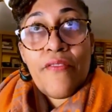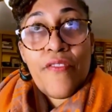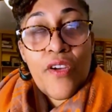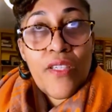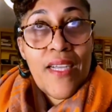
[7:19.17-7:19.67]

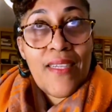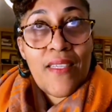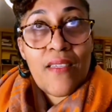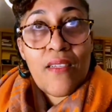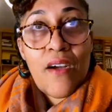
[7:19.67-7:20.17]
first I
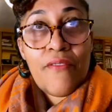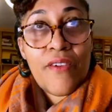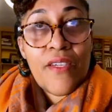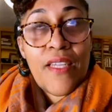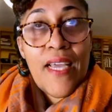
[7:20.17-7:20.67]

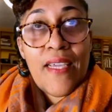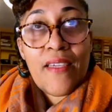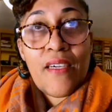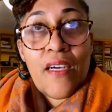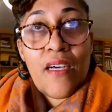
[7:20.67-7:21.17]
discovered
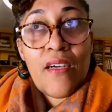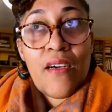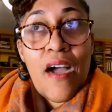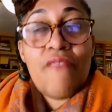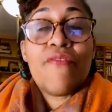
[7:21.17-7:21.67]

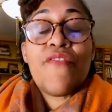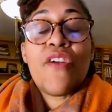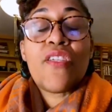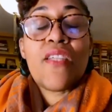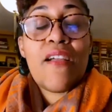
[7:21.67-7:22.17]

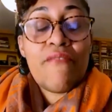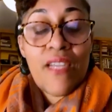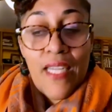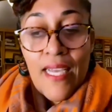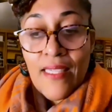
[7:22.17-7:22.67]
I
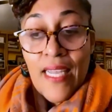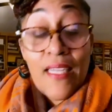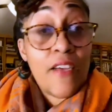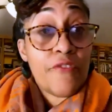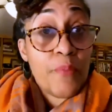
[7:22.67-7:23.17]
realized I
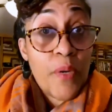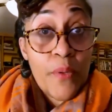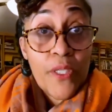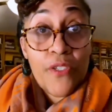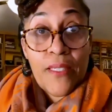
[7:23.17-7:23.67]
loved
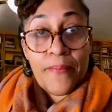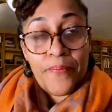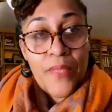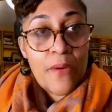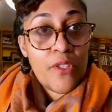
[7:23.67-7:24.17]
poetry.
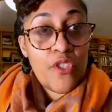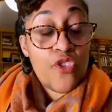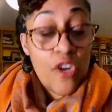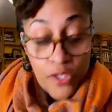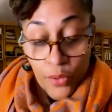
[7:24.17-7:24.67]
I was
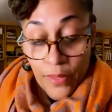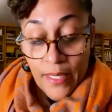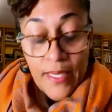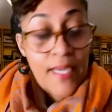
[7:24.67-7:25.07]
drawn to it.